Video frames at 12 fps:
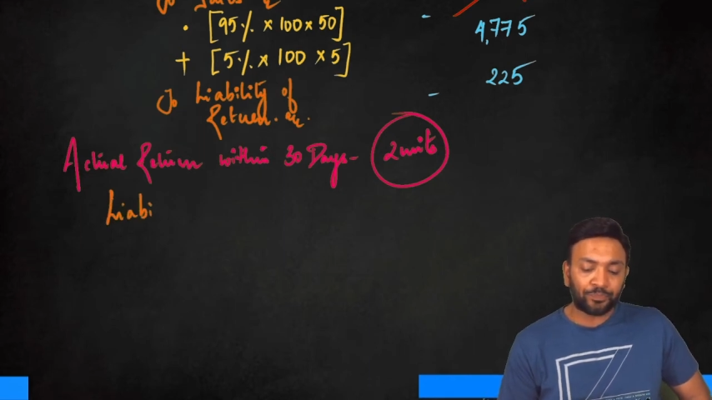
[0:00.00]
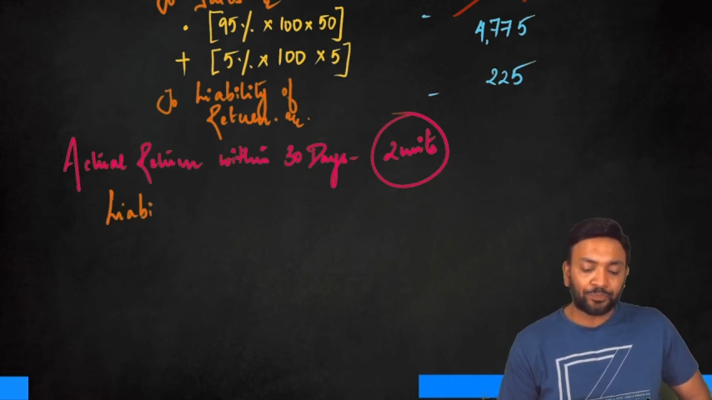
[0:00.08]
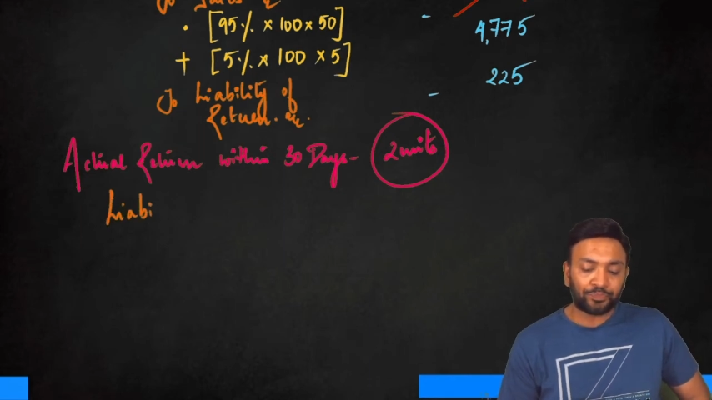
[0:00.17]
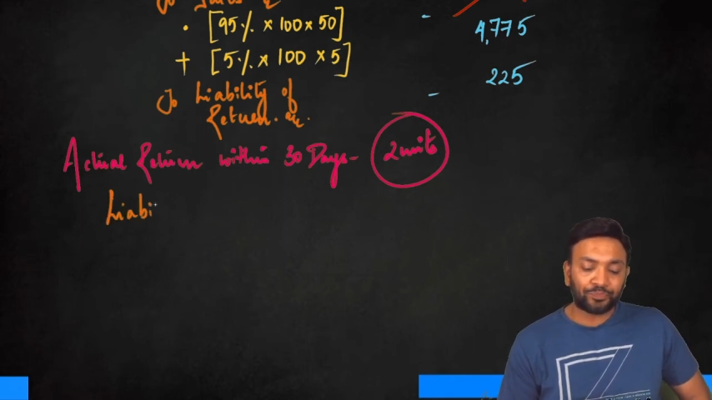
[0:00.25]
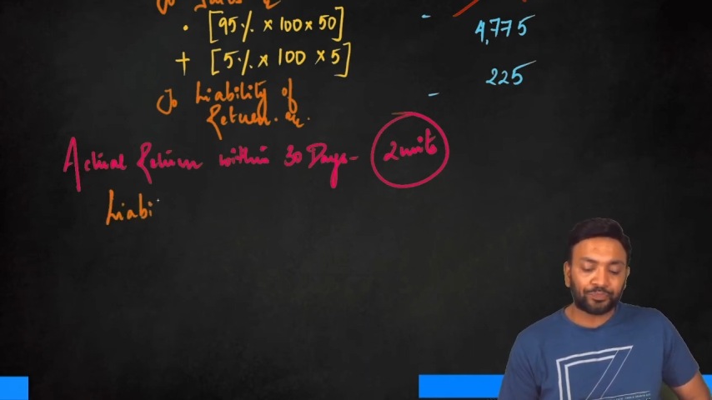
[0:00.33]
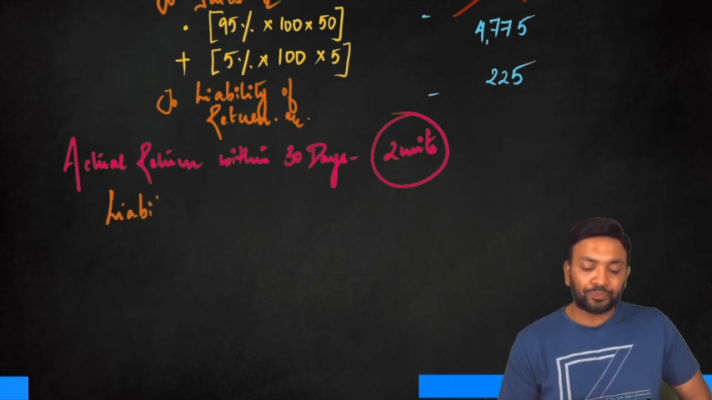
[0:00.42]

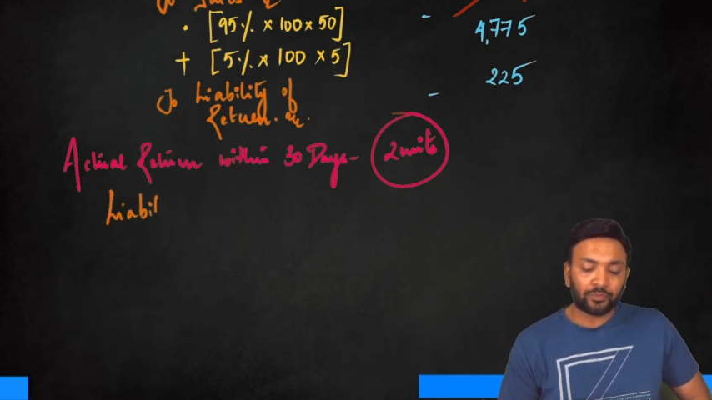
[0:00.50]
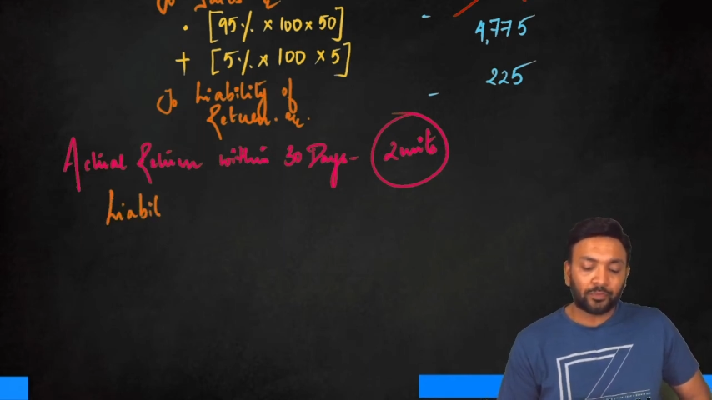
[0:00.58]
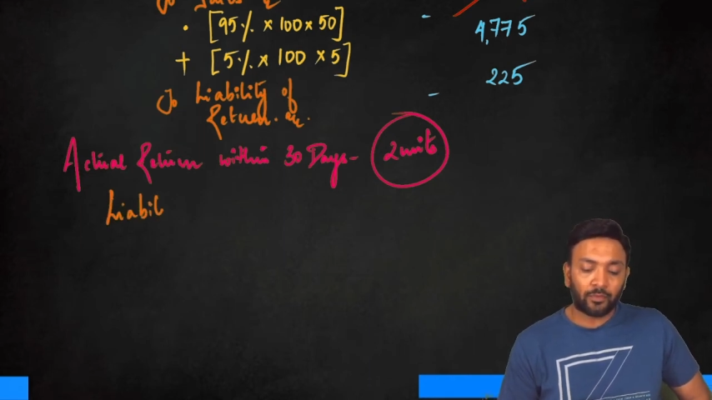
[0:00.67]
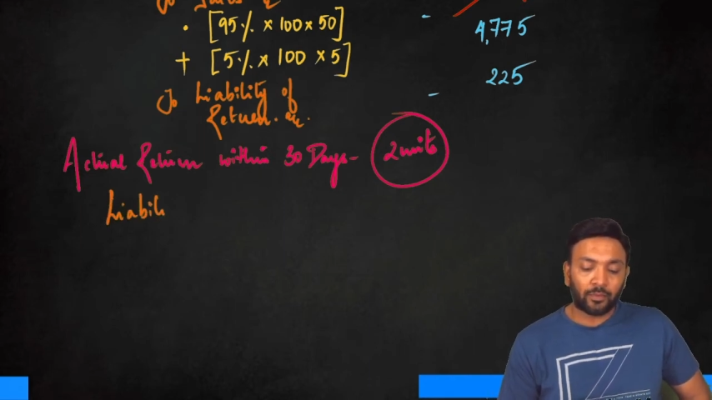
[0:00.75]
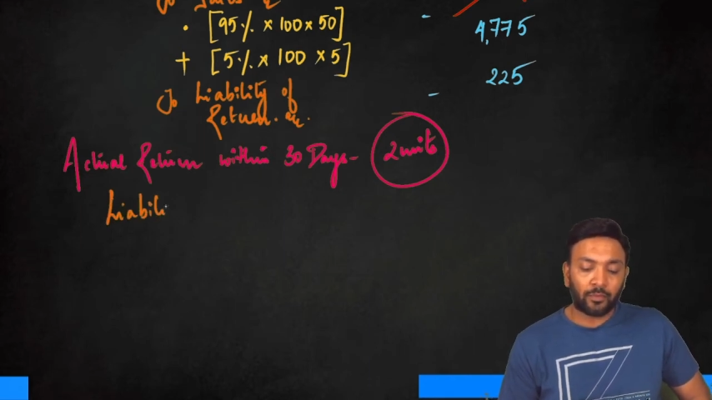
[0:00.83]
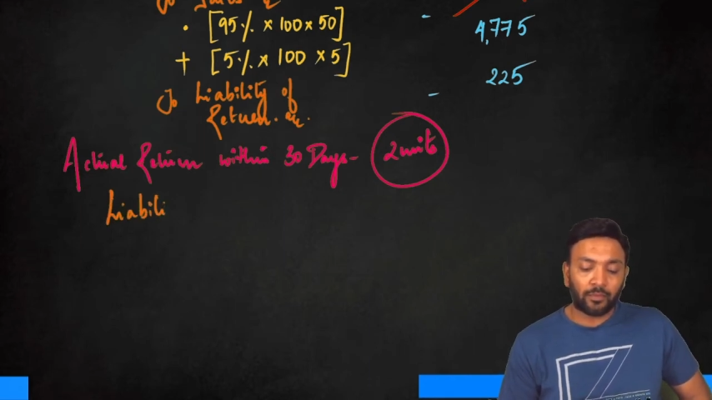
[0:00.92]

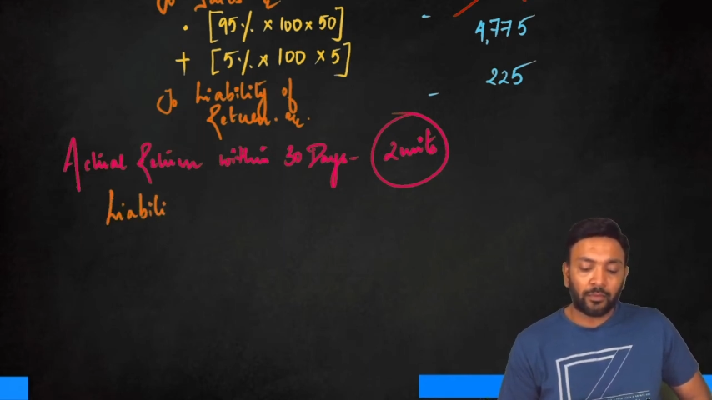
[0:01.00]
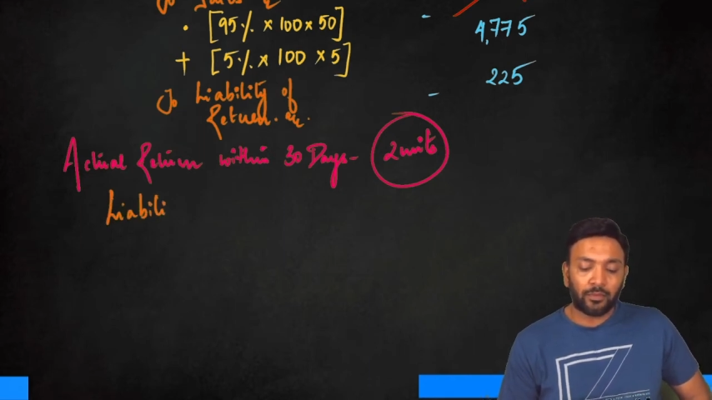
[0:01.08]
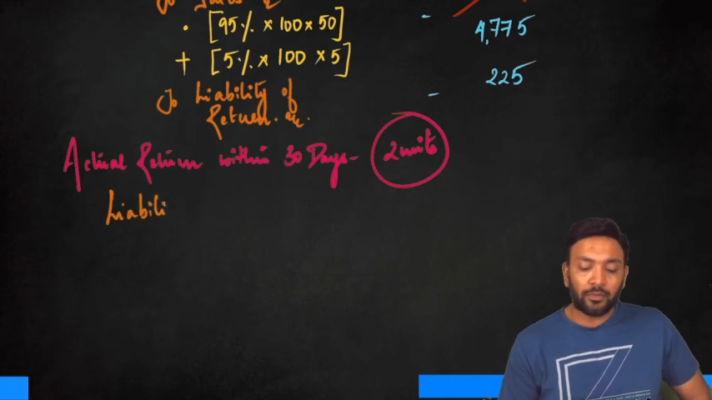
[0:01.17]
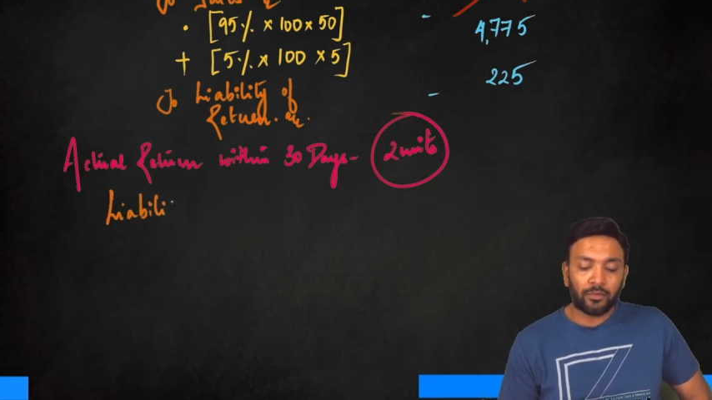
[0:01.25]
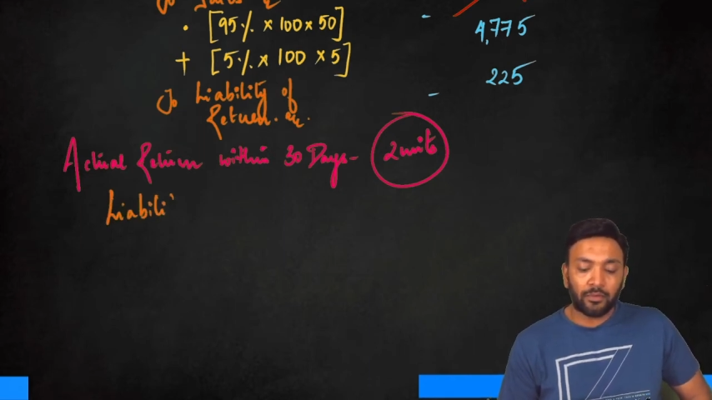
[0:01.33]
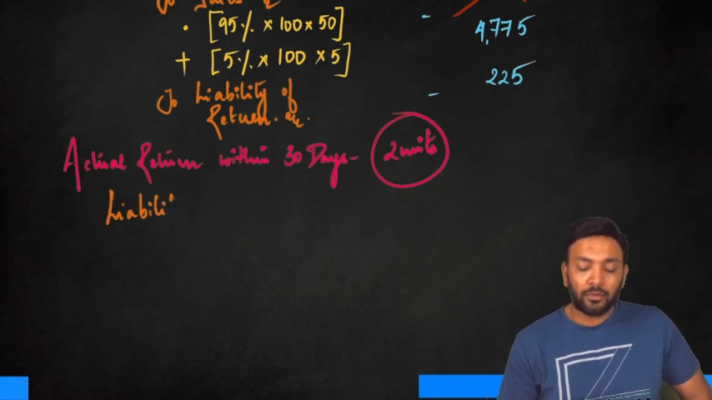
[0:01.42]

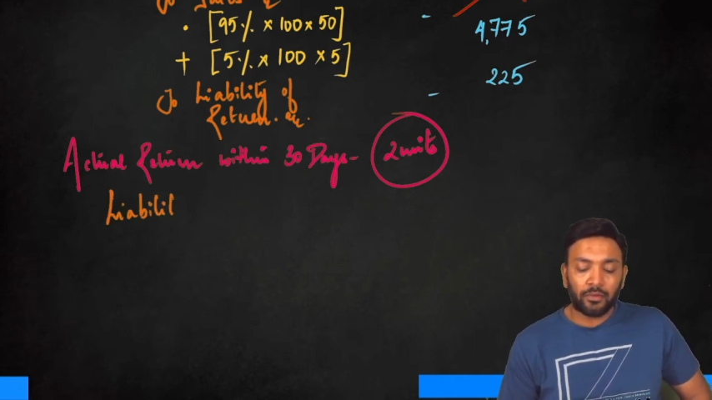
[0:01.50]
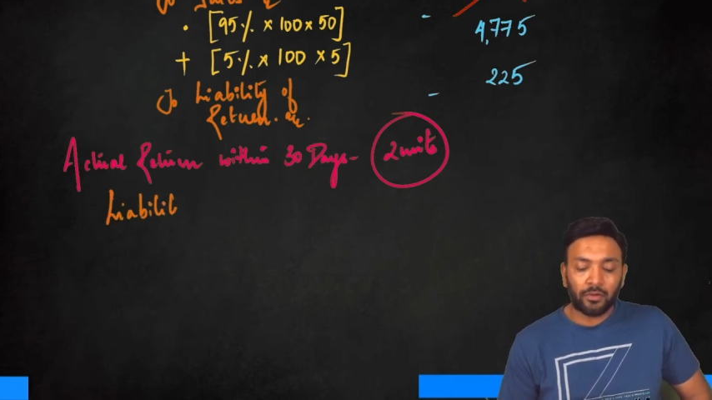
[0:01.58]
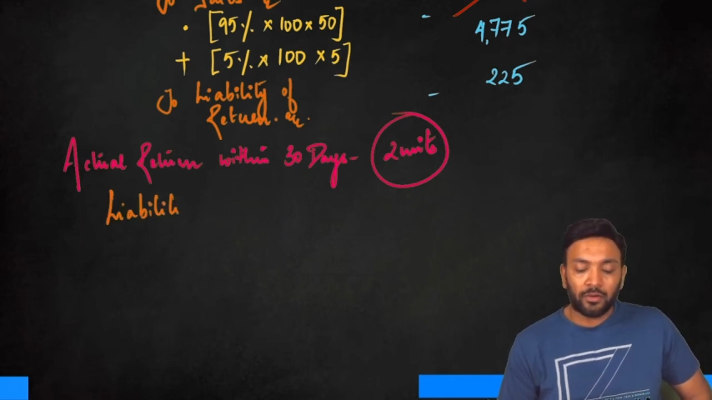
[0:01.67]
Nothing is said.